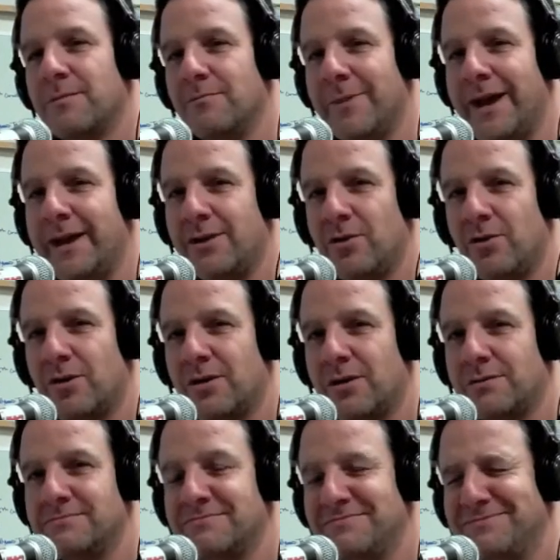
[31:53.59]
Men
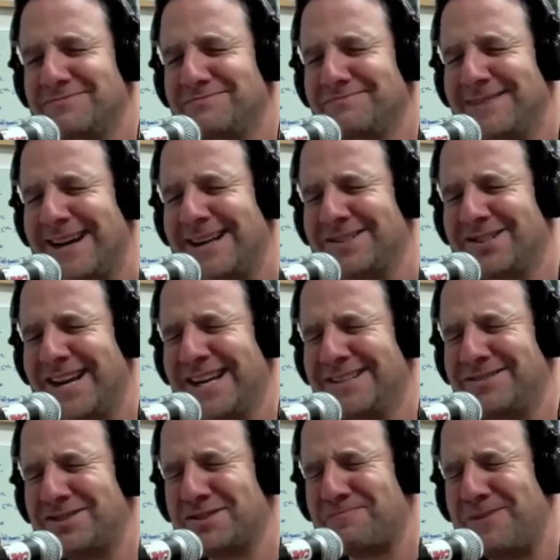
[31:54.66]
are, I'll say
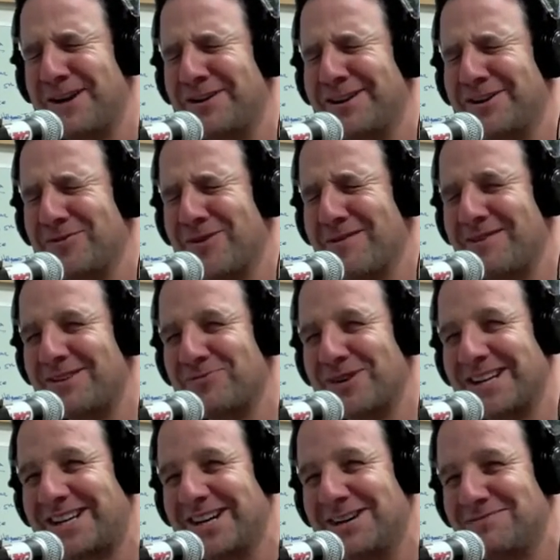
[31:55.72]
it, superior to women
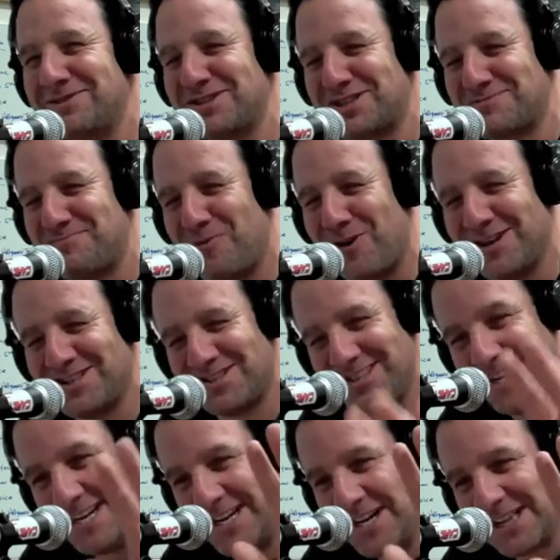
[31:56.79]
when it comes to
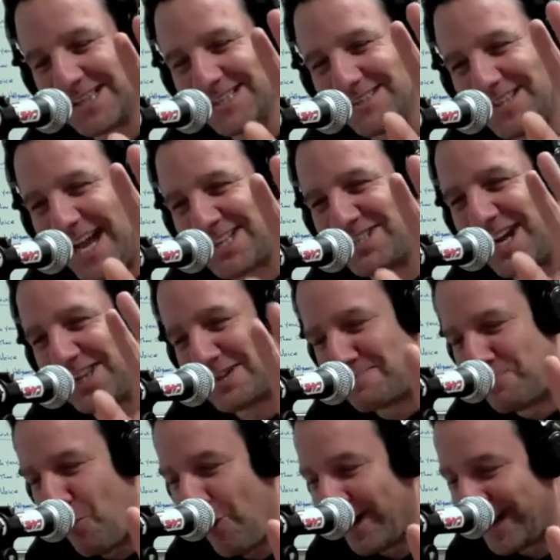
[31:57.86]
sports. That's not
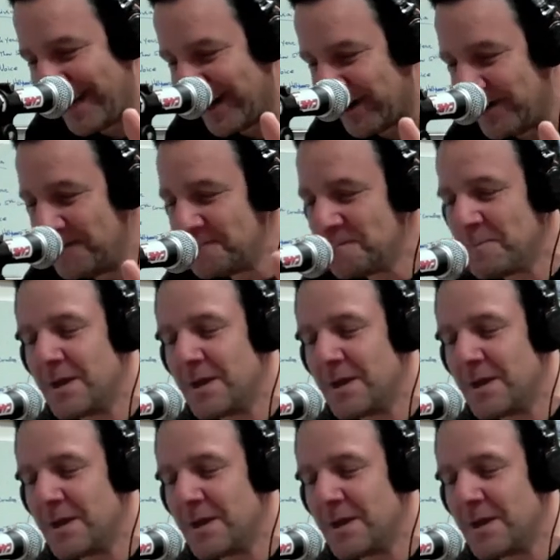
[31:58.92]
the point here.